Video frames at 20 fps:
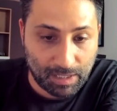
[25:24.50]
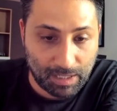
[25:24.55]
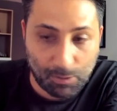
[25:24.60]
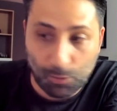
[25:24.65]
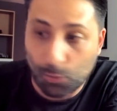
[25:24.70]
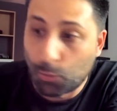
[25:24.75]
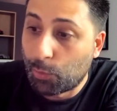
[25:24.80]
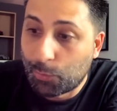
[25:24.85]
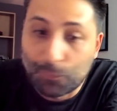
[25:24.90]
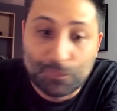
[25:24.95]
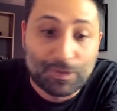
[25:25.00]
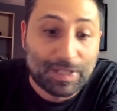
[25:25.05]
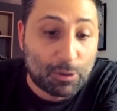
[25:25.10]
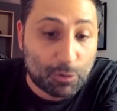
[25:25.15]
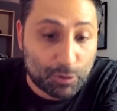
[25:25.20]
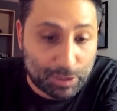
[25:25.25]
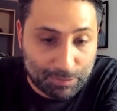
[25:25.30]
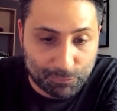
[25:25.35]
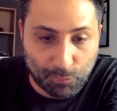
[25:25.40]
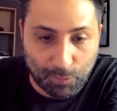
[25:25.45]
or if they're
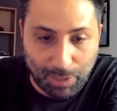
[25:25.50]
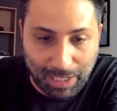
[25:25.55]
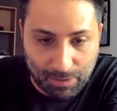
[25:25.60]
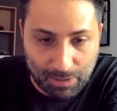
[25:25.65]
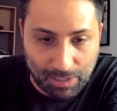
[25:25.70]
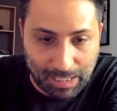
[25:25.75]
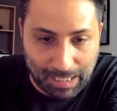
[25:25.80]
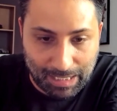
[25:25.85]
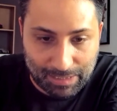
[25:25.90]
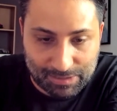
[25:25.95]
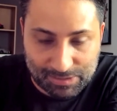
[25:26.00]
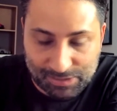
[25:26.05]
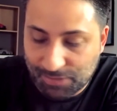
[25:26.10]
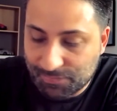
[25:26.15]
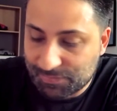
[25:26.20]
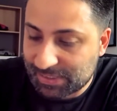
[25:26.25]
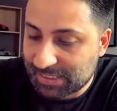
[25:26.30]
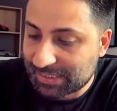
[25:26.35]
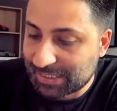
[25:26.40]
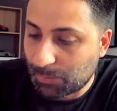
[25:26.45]
looking for the
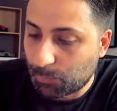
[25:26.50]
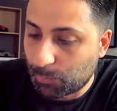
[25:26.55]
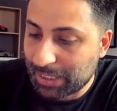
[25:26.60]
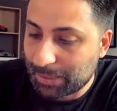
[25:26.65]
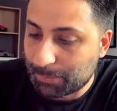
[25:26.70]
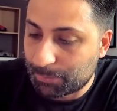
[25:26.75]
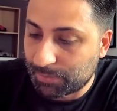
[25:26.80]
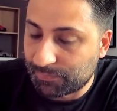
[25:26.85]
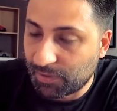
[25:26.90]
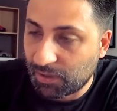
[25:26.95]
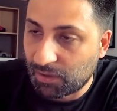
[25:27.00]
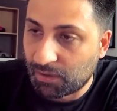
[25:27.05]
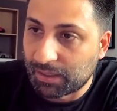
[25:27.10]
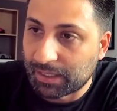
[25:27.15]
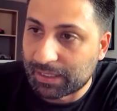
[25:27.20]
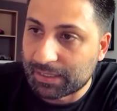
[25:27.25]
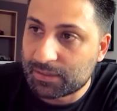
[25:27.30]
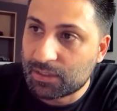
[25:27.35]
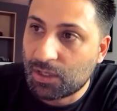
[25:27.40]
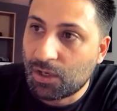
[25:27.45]
services that we
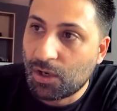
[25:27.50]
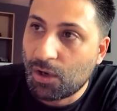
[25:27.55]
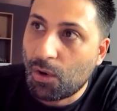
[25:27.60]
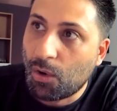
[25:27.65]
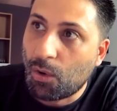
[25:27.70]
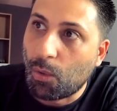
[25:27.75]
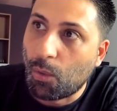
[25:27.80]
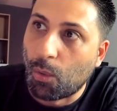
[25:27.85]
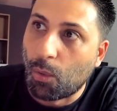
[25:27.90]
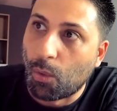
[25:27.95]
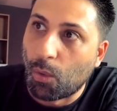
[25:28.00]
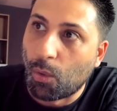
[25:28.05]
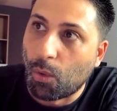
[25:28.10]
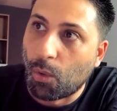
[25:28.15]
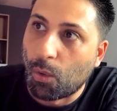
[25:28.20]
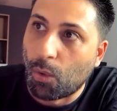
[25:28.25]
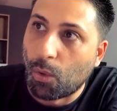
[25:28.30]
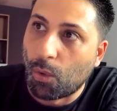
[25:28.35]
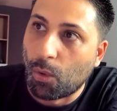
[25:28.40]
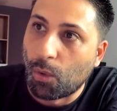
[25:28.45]
provide,
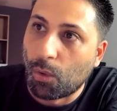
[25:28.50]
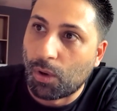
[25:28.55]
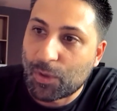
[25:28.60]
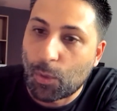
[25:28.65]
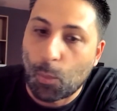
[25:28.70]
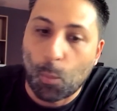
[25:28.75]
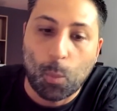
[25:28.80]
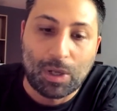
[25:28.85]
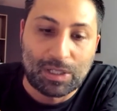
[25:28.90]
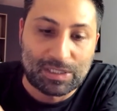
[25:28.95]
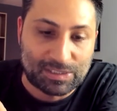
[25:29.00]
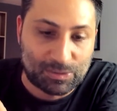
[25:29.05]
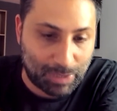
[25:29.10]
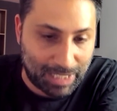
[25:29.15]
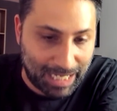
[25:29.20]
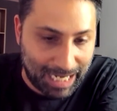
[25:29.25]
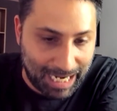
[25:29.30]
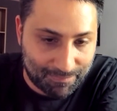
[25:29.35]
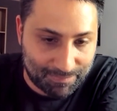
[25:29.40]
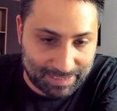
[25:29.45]
or once
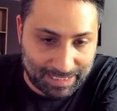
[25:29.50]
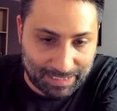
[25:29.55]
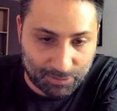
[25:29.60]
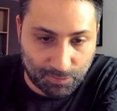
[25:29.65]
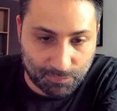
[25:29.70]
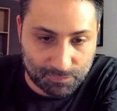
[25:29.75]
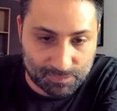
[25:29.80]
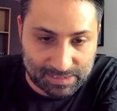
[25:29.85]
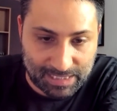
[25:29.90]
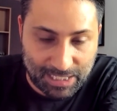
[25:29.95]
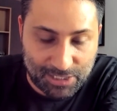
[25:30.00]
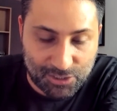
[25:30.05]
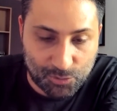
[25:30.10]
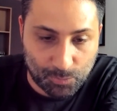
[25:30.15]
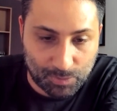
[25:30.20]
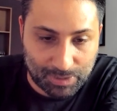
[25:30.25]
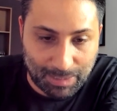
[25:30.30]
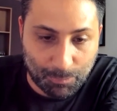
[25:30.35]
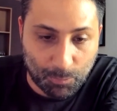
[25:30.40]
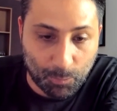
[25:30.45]
we're having that conversation
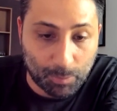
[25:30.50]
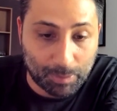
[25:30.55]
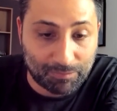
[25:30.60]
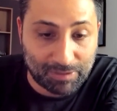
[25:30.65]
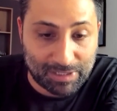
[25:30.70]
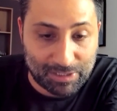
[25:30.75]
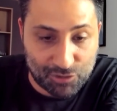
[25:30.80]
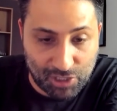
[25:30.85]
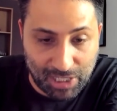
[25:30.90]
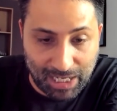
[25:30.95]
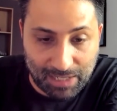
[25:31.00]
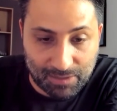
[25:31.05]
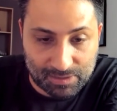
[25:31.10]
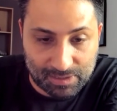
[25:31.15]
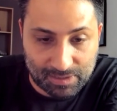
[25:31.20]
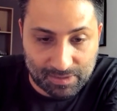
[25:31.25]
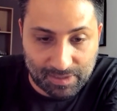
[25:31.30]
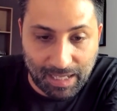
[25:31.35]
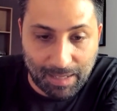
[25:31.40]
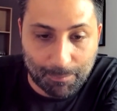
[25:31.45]
with them or we reach out
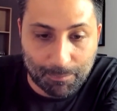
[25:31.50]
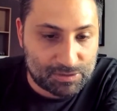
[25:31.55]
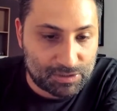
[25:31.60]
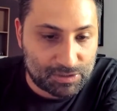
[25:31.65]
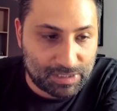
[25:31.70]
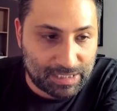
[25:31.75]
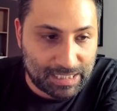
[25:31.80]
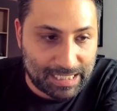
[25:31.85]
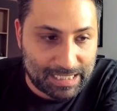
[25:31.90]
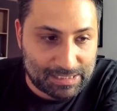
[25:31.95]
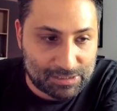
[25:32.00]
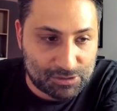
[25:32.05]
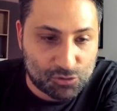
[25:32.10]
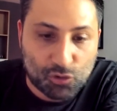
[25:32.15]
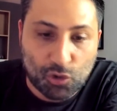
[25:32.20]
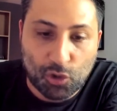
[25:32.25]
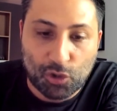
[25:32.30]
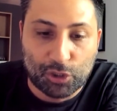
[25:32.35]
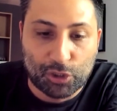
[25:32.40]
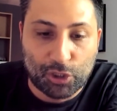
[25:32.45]
to them, it's
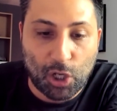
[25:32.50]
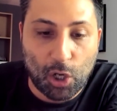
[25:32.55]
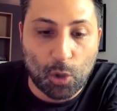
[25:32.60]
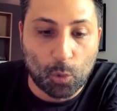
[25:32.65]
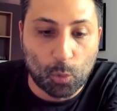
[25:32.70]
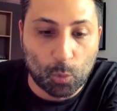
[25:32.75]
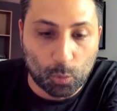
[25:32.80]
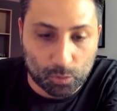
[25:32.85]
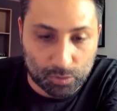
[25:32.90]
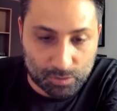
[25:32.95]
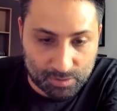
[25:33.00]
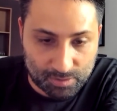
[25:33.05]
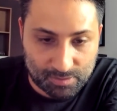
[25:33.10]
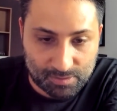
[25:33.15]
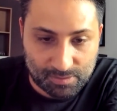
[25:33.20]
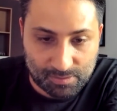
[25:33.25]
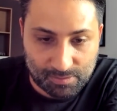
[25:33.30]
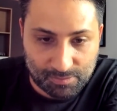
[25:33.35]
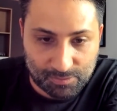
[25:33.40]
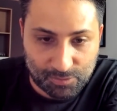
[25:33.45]
not a cold
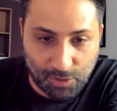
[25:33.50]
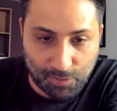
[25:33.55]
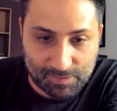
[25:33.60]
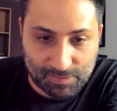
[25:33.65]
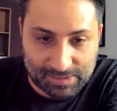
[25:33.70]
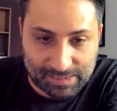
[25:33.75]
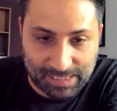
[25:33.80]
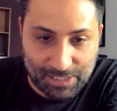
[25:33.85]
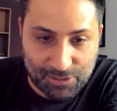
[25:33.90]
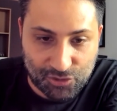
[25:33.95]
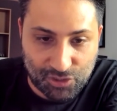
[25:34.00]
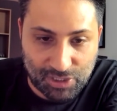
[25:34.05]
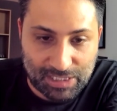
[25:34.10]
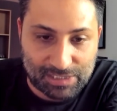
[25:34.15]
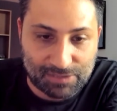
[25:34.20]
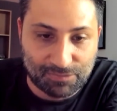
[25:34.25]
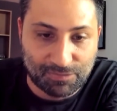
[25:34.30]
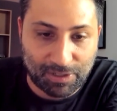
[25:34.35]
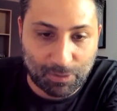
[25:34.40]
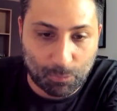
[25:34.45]
conversation.
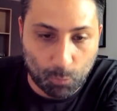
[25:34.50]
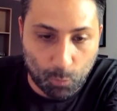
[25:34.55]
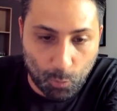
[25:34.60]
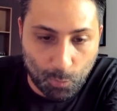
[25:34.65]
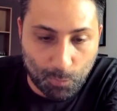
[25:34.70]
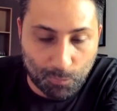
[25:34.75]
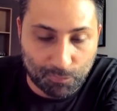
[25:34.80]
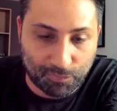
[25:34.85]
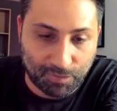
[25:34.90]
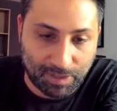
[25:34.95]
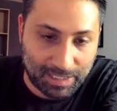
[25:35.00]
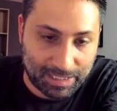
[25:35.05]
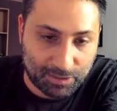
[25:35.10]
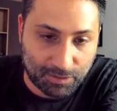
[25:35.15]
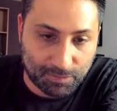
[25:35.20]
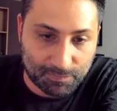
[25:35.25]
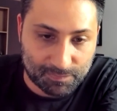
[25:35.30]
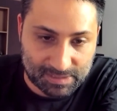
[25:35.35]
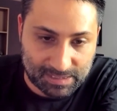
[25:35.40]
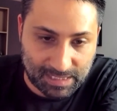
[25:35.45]
It's a very warm, friendly
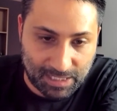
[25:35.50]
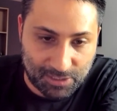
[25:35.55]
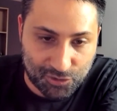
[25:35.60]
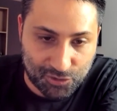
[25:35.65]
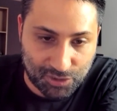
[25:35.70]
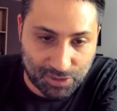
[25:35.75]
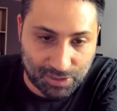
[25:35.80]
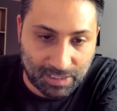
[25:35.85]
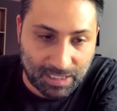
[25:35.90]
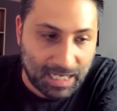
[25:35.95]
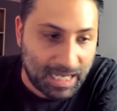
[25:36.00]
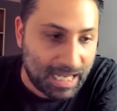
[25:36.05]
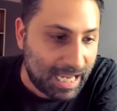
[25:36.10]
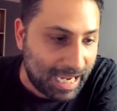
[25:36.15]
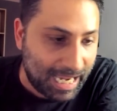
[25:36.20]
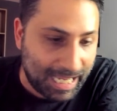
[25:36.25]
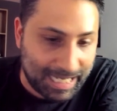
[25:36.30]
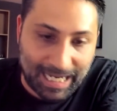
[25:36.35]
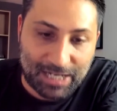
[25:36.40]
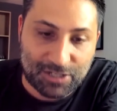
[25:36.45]
conversation.
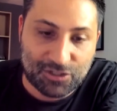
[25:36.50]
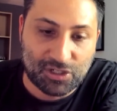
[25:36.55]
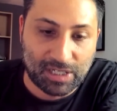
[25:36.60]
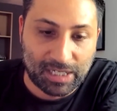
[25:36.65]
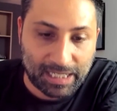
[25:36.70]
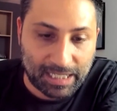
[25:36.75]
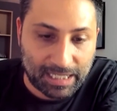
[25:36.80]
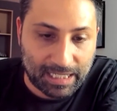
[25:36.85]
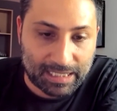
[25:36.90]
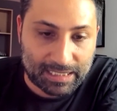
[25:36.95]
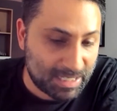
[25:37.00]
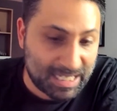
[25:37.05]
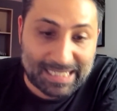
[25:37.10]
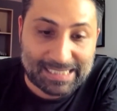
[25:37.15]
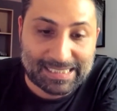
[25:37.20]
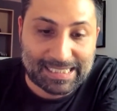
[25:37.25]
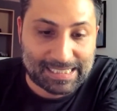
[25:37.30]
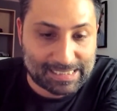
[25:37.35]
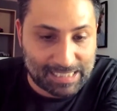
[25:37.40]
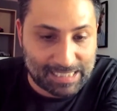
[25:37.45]
And actually,
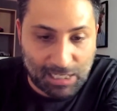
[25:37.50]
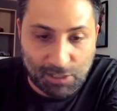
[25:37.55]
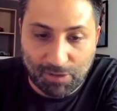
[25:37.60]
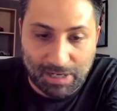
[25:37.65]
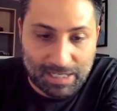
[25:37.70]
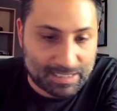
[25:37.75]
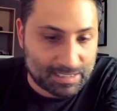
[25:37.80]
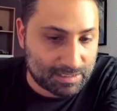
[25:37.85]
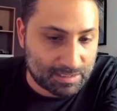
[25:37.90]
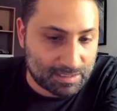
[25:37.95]
it's accelerated